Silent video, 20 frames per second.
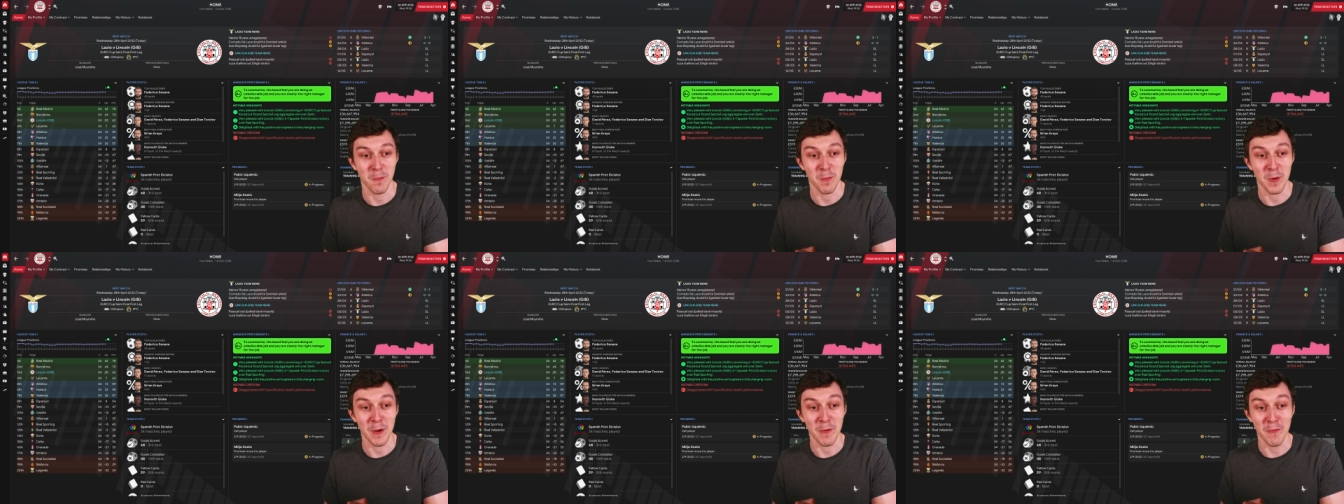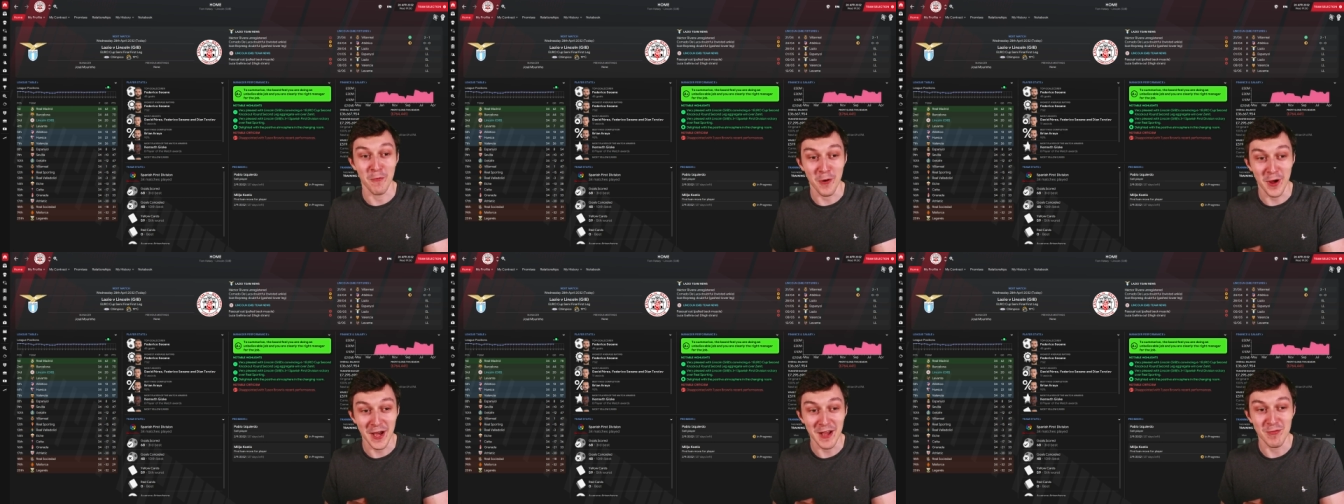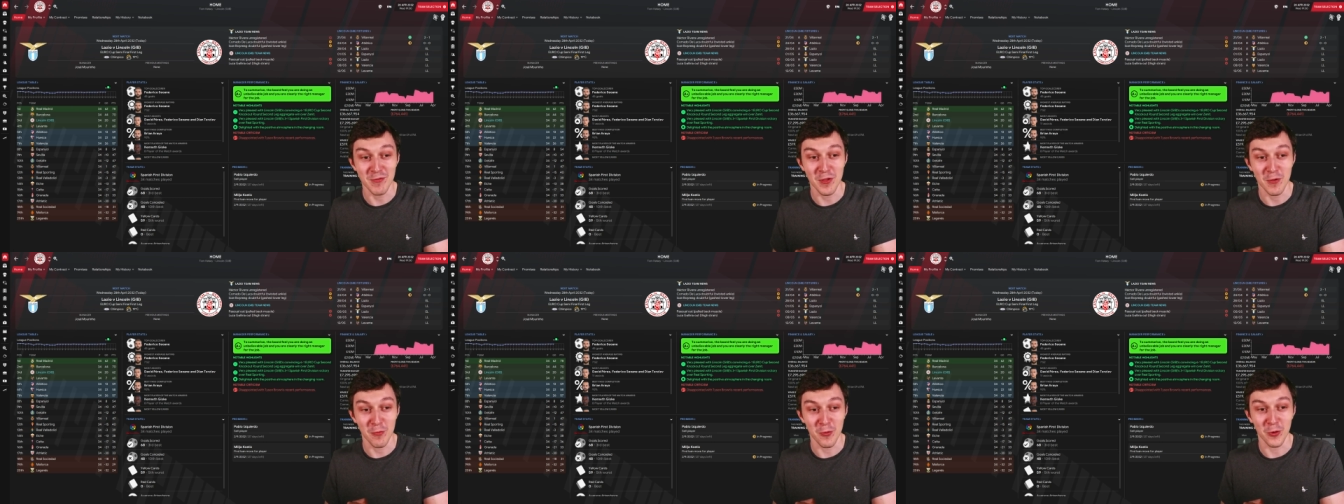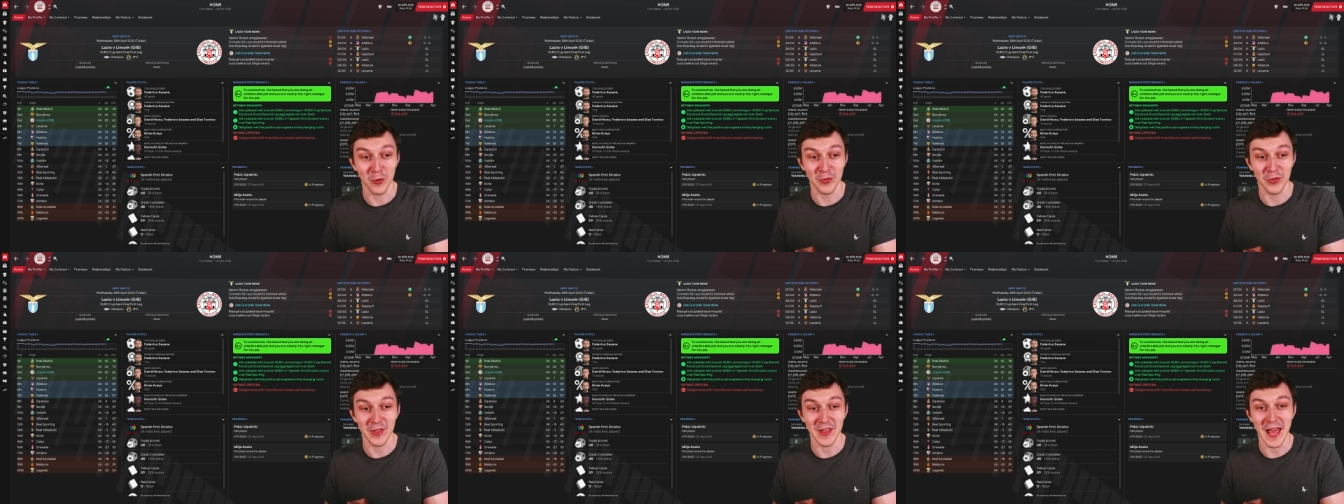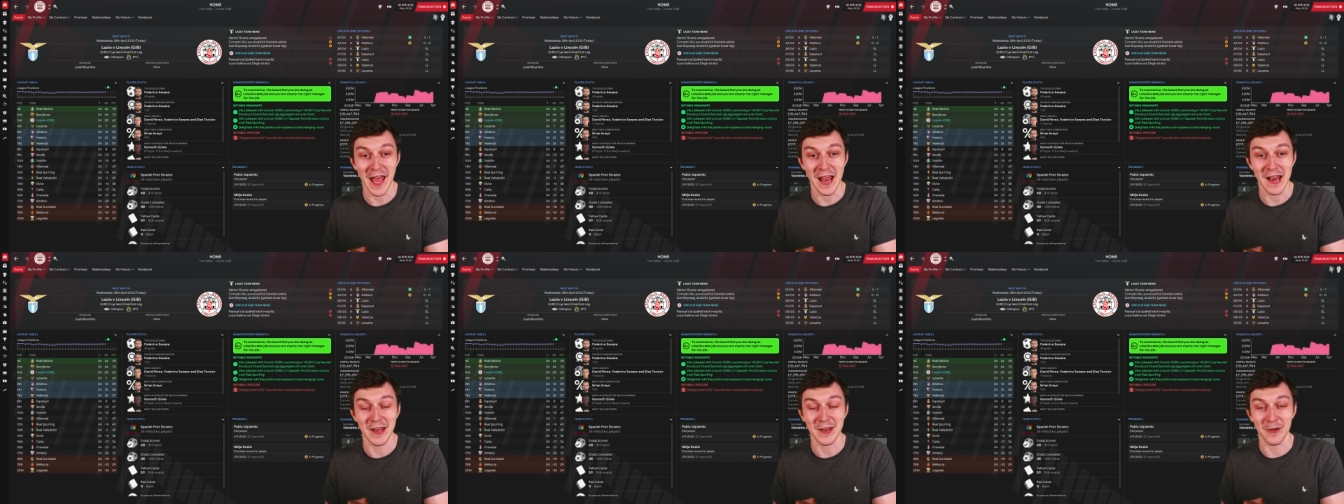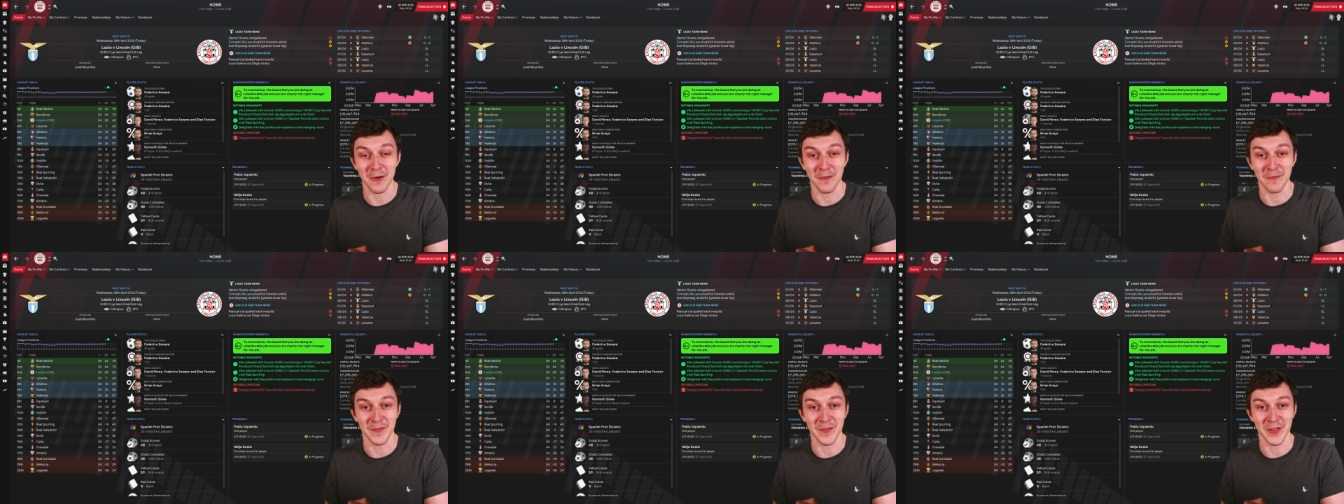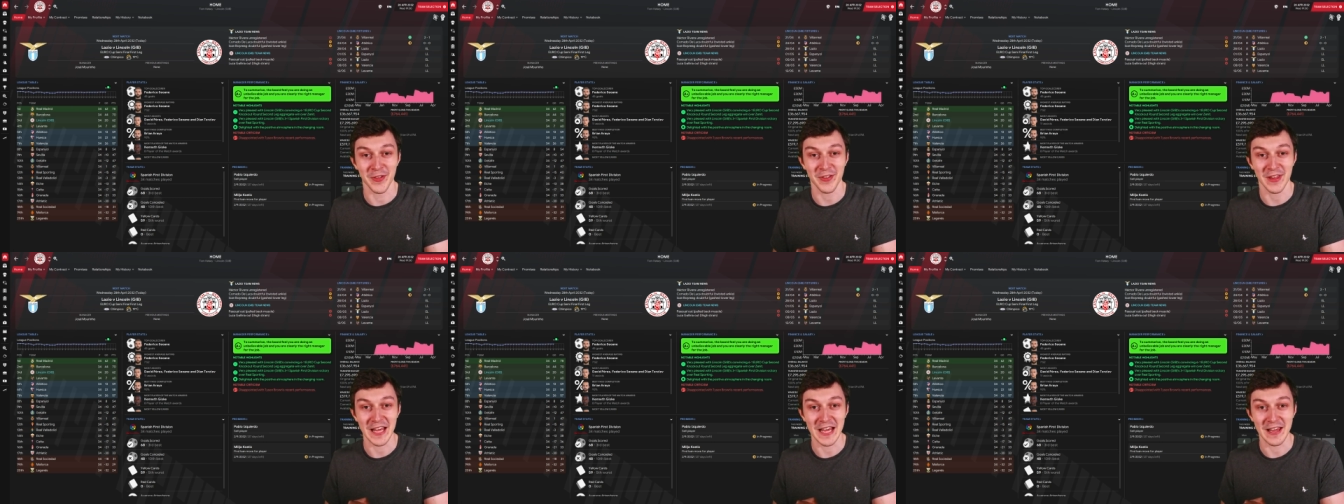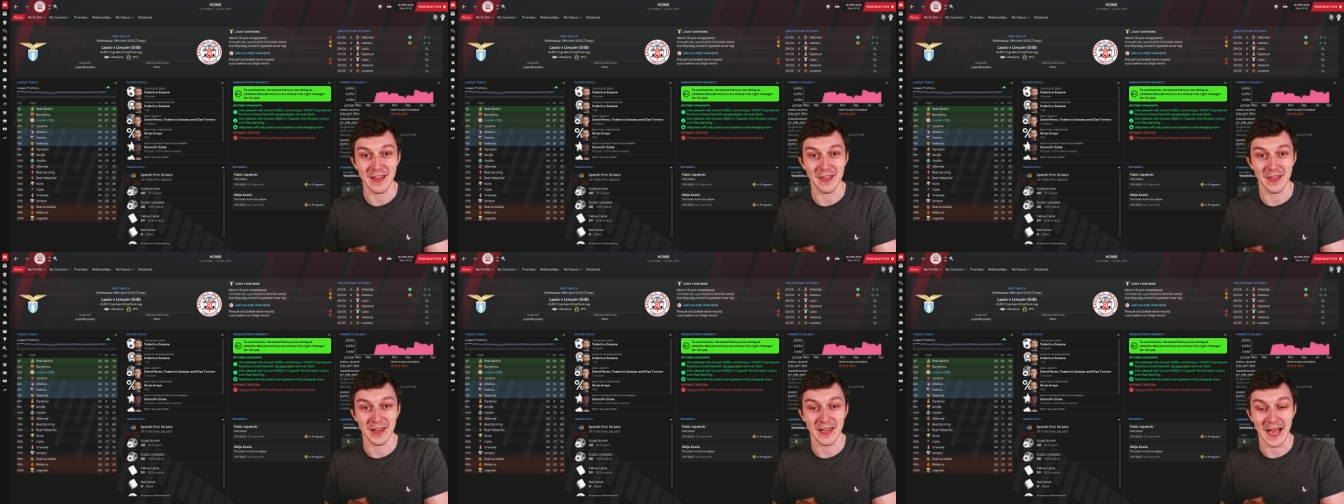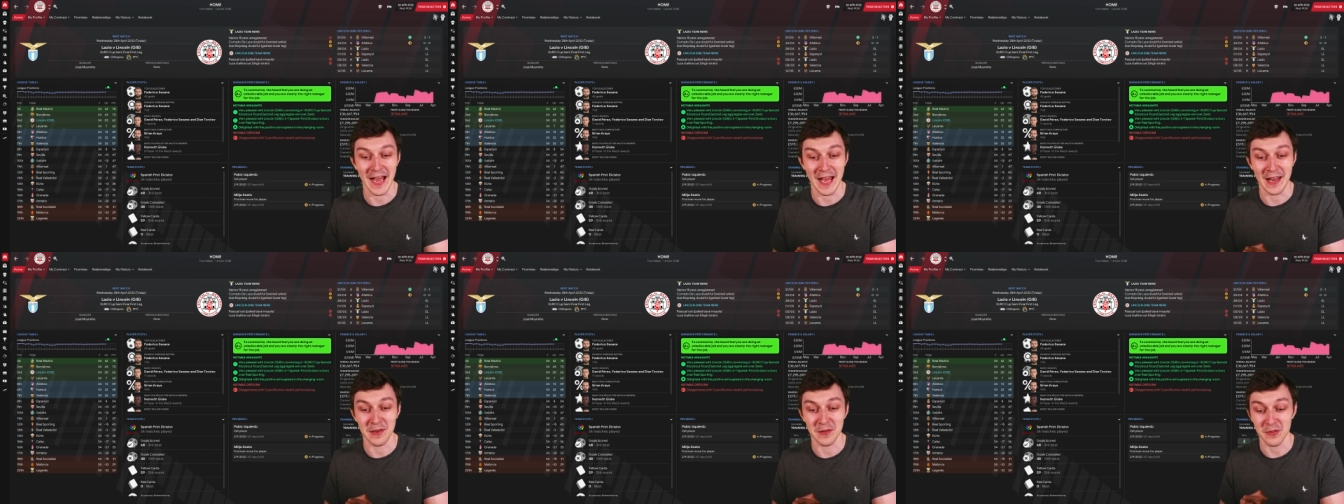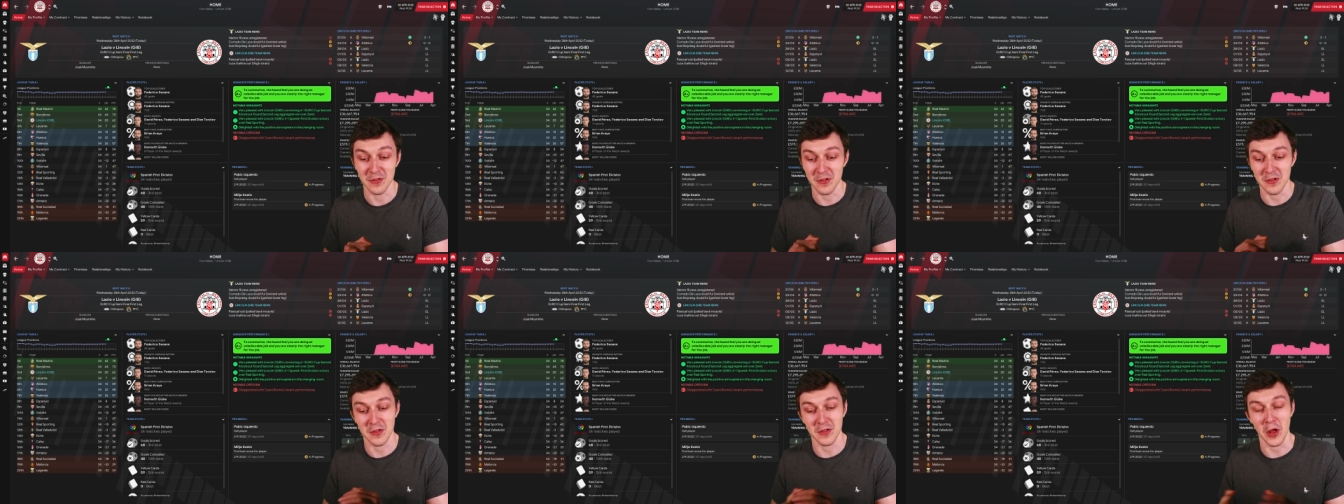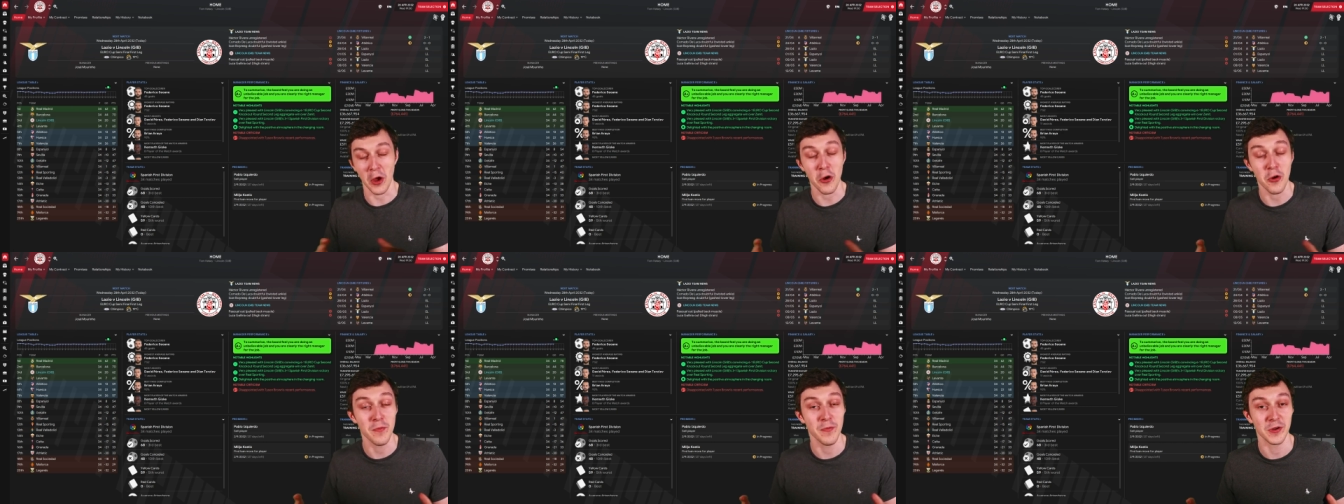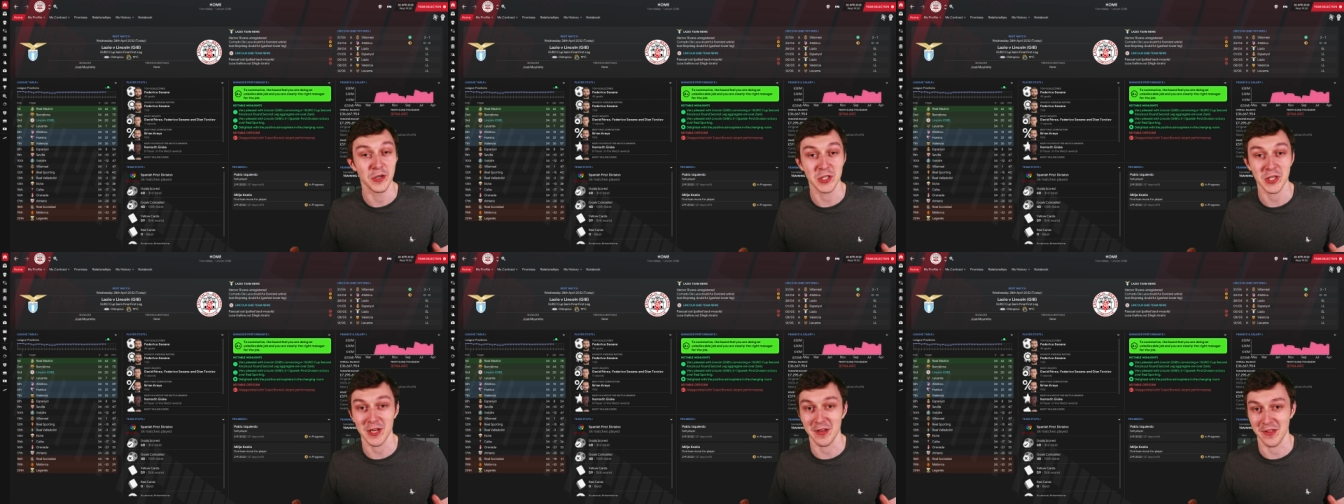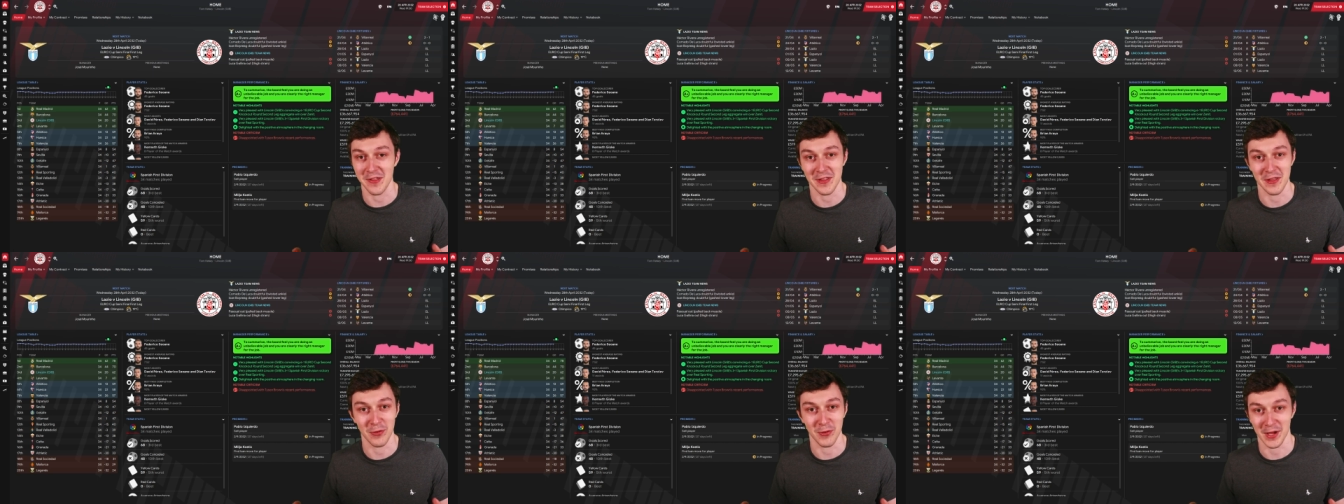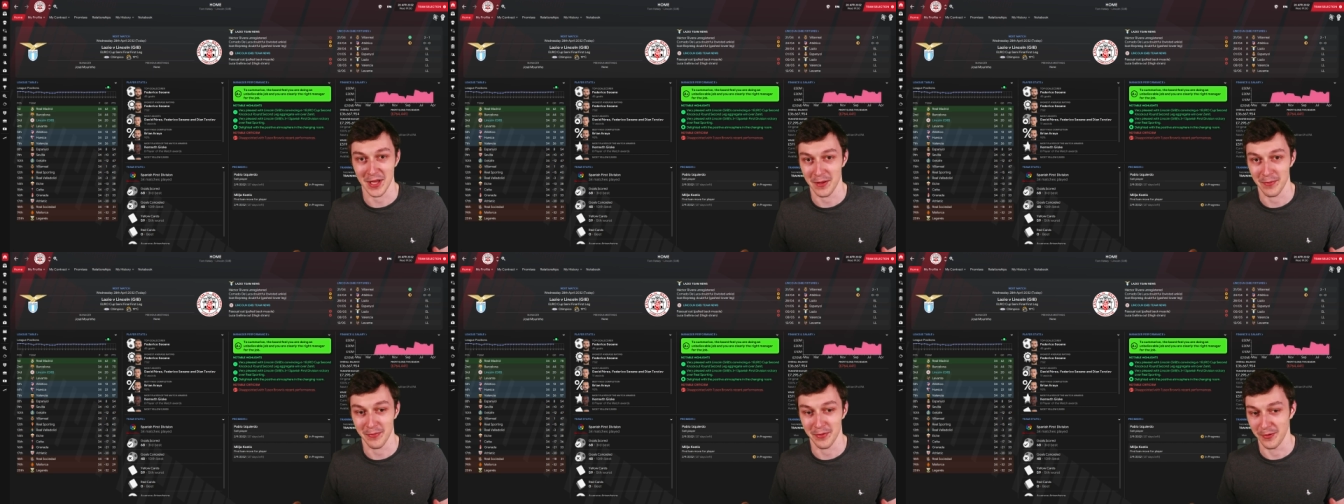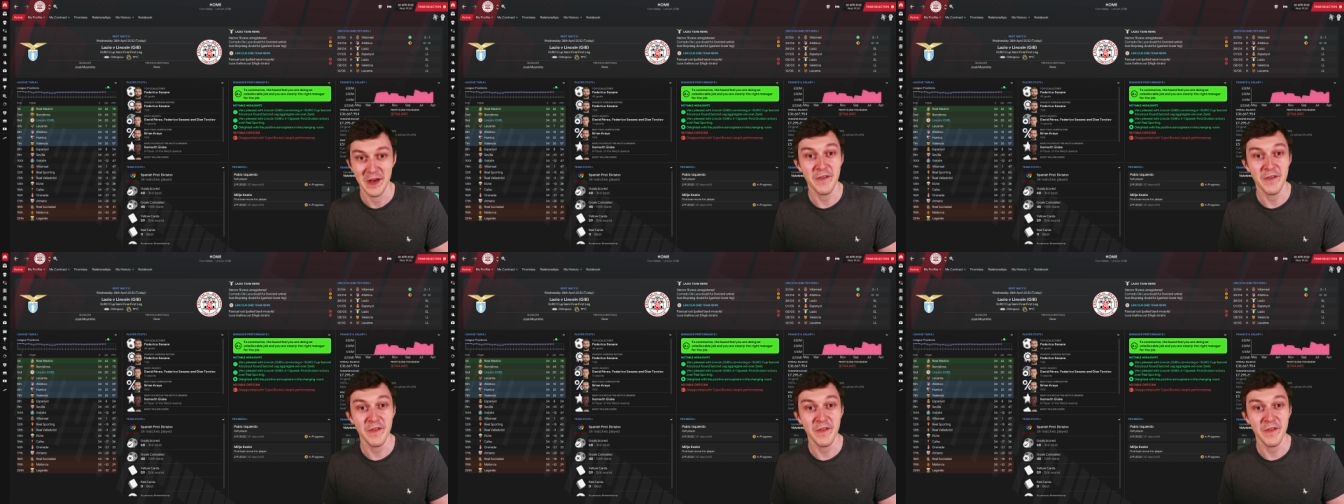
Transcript: We're right towards the end of the season and so much can still happen.